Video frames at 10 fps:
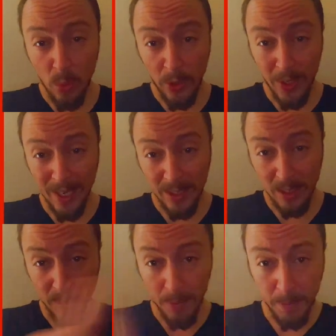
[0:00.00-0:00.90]
why you guys see
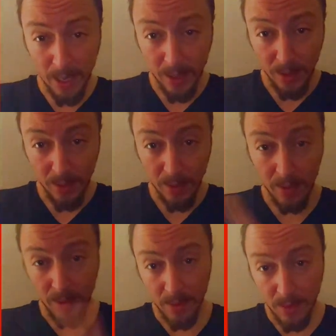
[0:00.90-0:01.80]
me backing
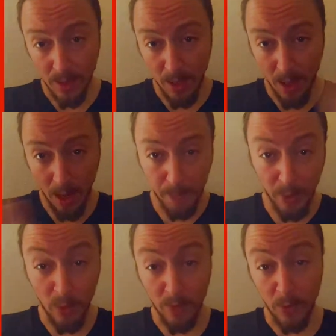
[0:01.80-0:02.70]
up
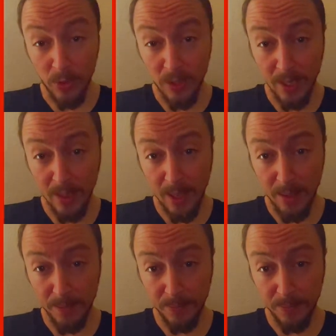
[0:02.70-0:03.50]
in reverse like that,